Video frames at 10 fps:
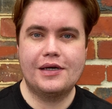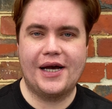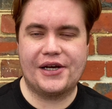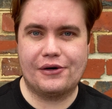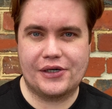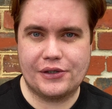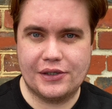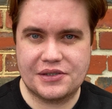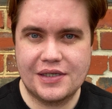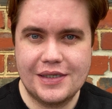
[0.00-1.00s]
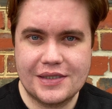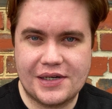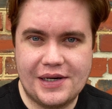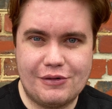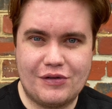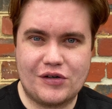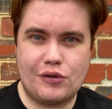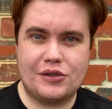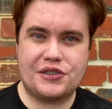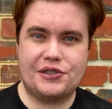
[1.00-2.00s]
Hey going guys, today we have a
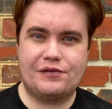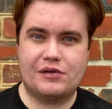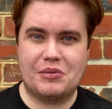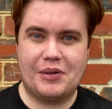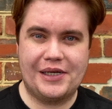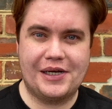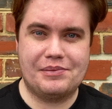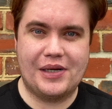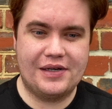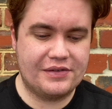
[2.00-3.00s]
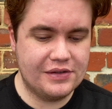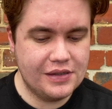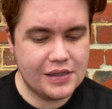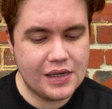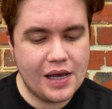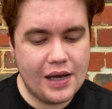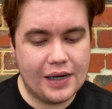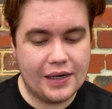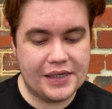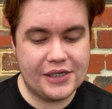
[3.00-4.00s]
question from a man named Nathan.
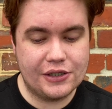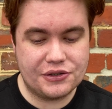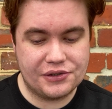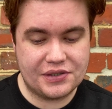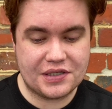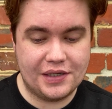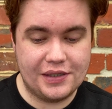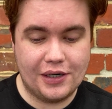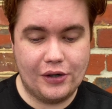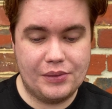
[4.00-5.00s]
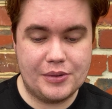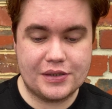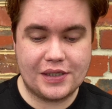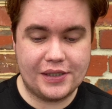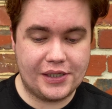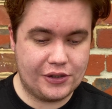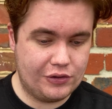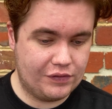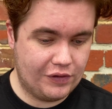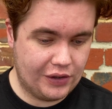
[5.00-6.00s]
He goes on to say, I'm taking your
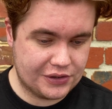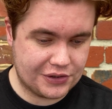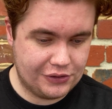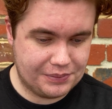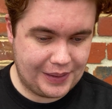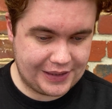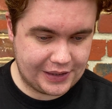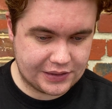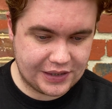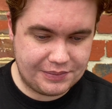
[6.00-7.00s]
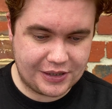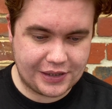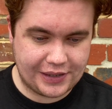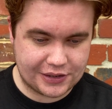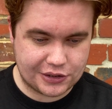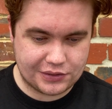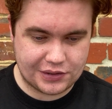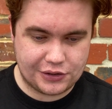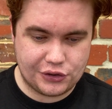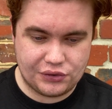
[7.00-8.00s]
advice on making deeper connections and
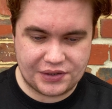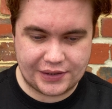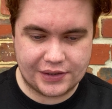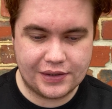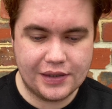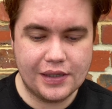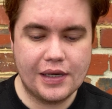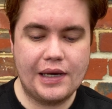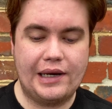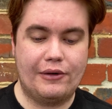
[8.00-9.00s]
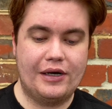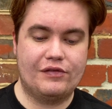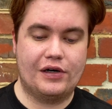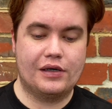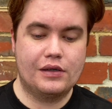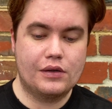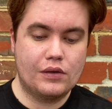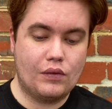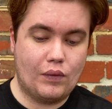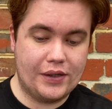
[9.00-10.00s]
using it. However,
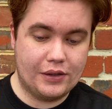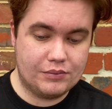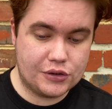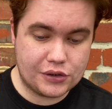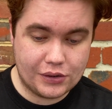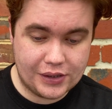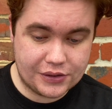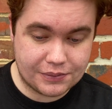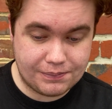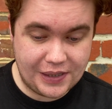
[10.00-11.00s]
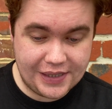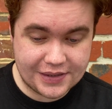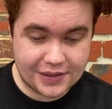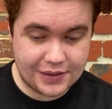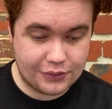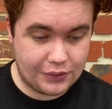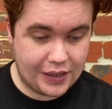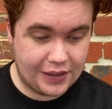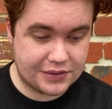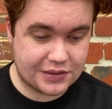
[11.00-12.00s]
when I'm trying to banter or
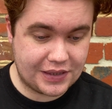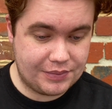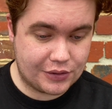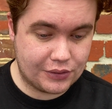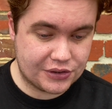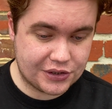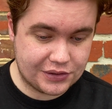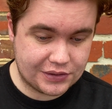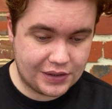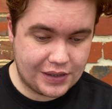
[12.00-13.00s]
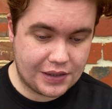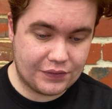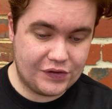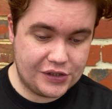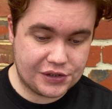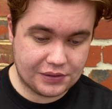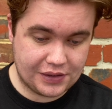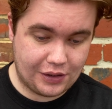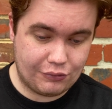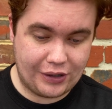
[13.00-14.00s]
ask deeper questions, eventually
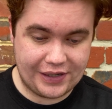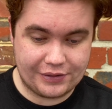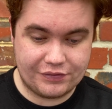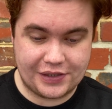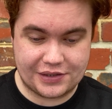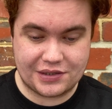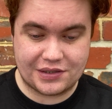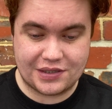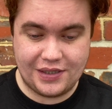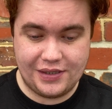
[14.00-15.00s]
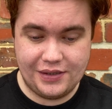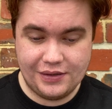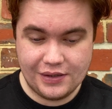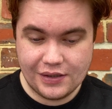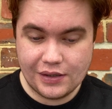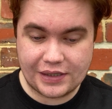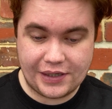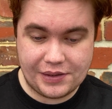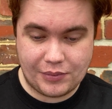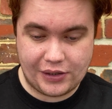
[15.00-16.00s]
I run out of things to say, get
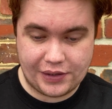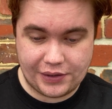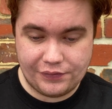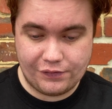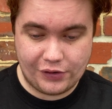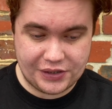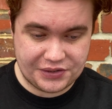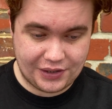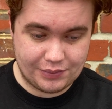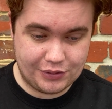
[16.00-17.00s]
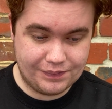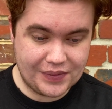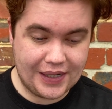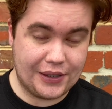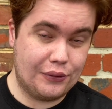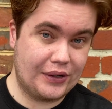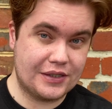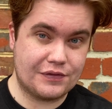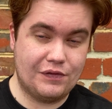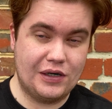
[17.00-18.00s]
in my head, freeze up. It all gets
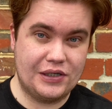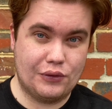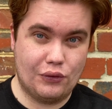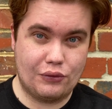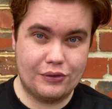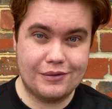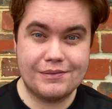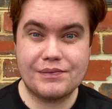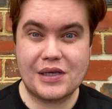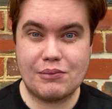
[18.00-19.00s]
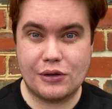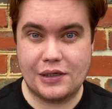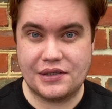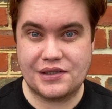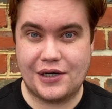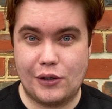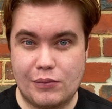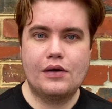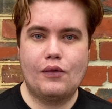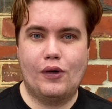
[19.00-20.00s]
very awkward. Please help.
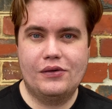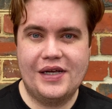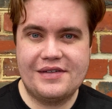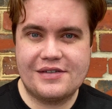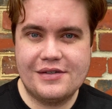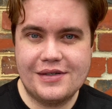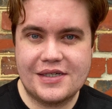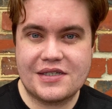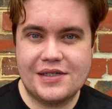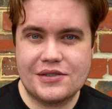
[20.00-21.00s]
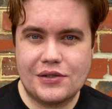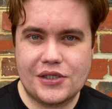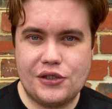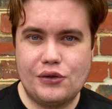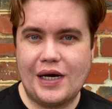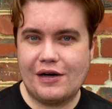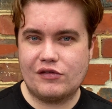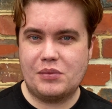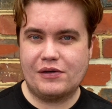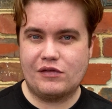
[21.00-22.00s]
Well, Nathan, it sounds like you have a
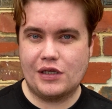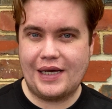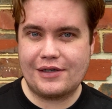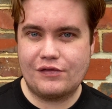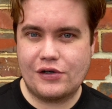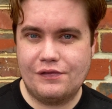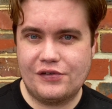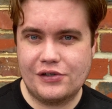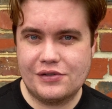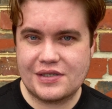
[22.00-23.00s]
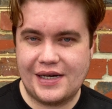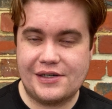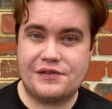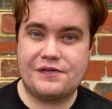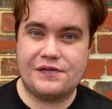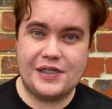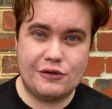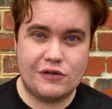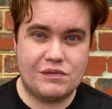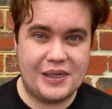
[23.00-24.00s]
bit of a lack of confidence and a fear
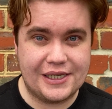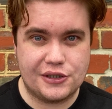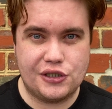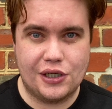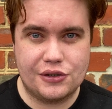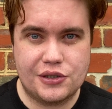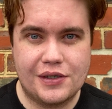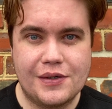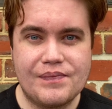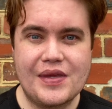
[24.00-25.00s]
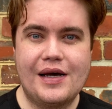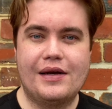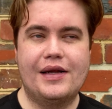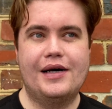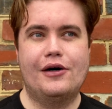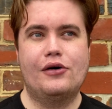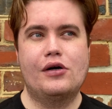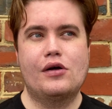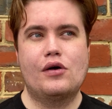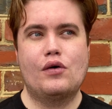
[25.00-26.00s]
of being judged. Now,
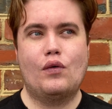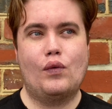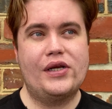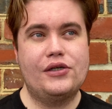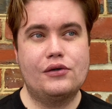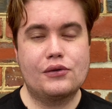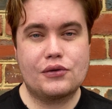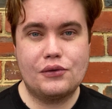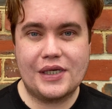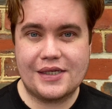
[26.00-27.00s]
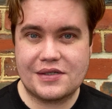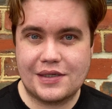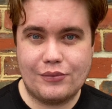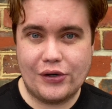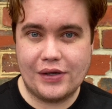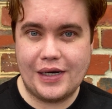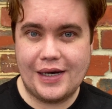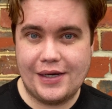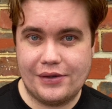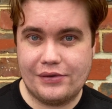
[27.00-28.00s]
when you're talking to someone
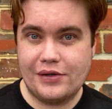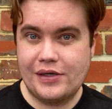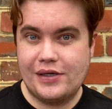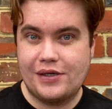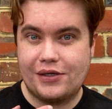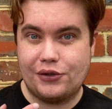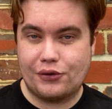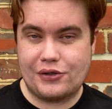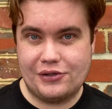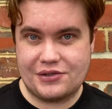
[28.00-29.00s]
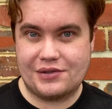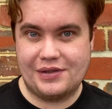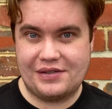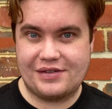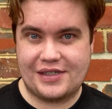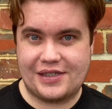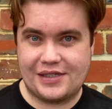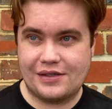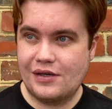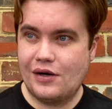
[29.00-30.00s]
and you're constantly
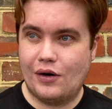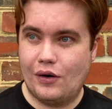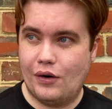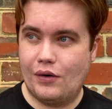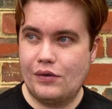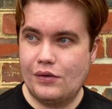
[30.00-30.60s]
thinking, oh,